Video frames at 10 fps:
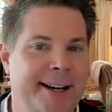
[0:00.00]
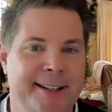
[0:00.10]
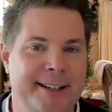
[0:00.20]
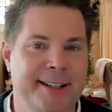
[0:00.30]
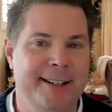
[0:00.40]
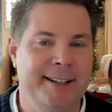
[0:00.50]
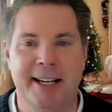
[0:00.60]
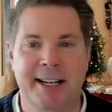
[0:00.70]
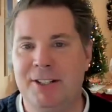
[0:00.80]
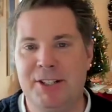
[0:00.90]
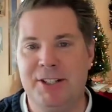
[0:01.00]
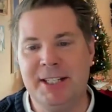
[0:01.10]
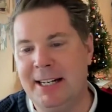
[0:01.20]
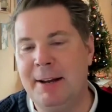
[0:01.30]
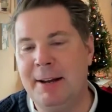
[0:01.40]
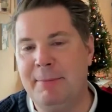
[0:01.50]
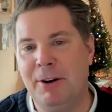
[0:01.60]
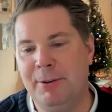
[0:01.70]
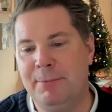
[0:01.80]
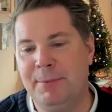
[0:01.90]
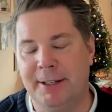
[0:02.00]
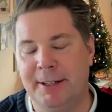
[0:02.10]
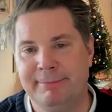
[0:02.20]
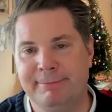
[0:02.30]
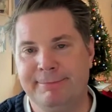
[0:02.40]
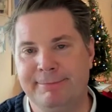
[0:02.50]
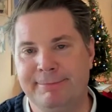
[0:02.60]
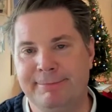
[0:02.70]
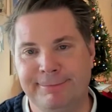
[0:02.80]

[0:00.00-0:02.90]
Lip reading: And I just kind of kept going from there.